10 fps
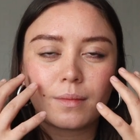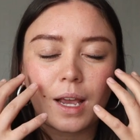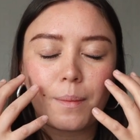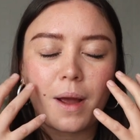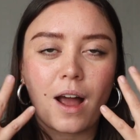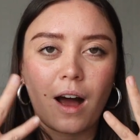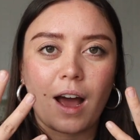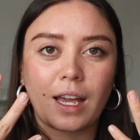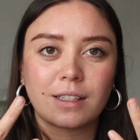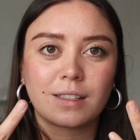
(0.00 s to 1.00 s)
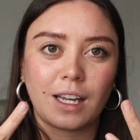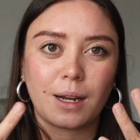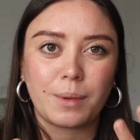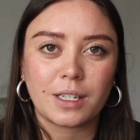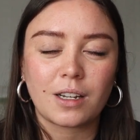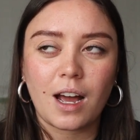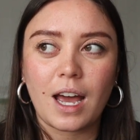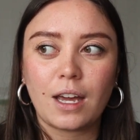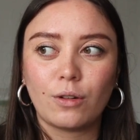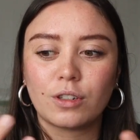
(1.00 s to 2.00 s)
like my eyes get a bit
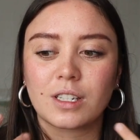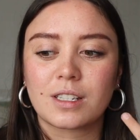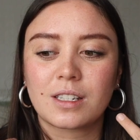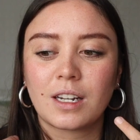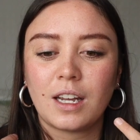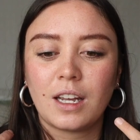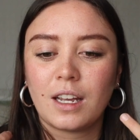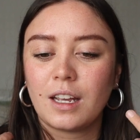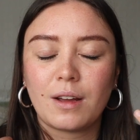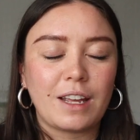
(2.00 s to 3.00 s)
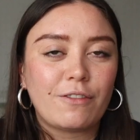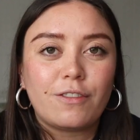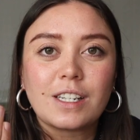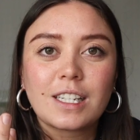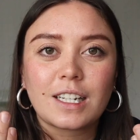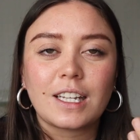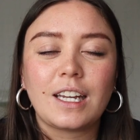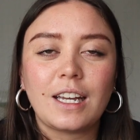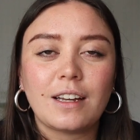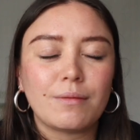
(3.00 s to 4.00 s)
tired, or just
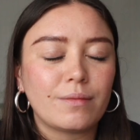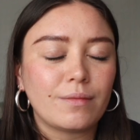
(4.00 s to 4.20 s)
physically,